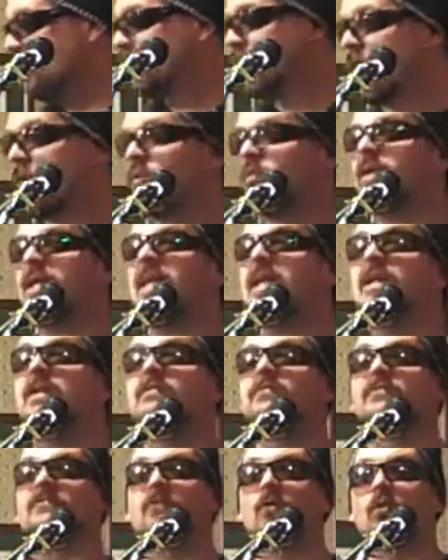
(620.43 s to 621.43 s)
Don't
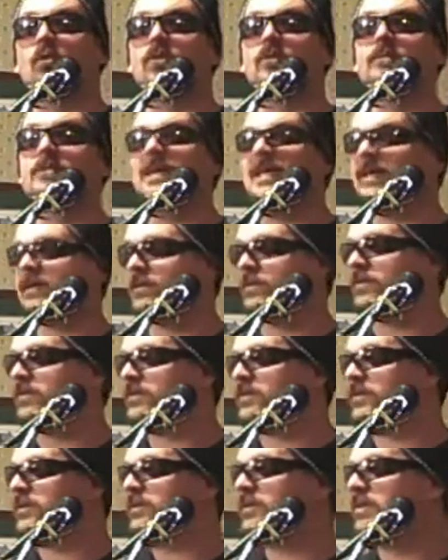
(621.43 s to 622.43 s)
eat 4
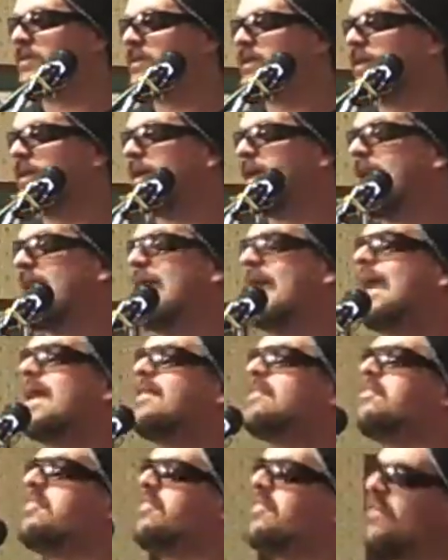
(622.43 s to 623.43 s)
meals
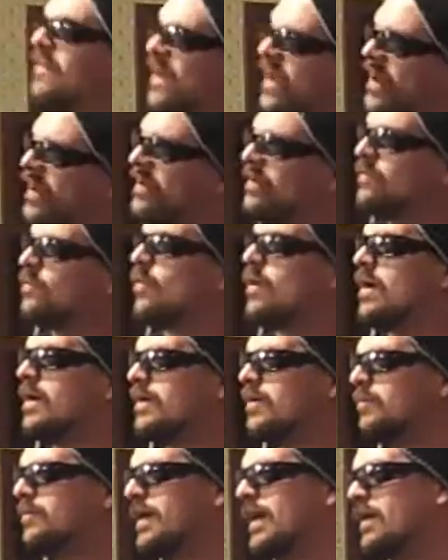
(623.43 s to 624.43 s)
and then
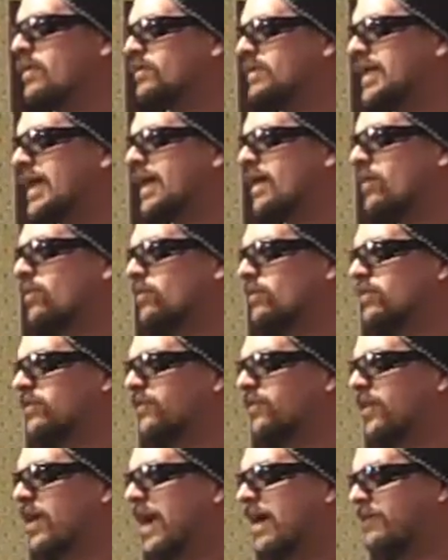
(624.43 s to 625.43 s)
walk around town
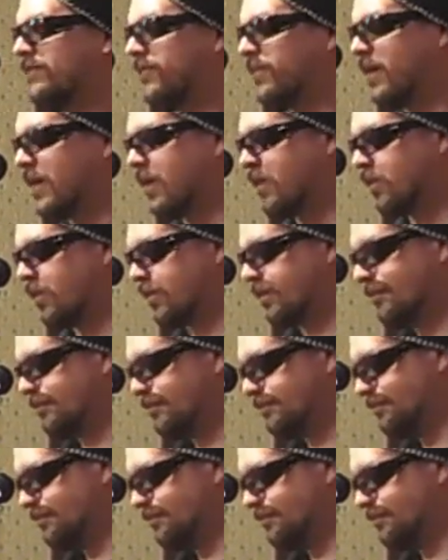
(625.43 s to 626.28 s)
for half an hour.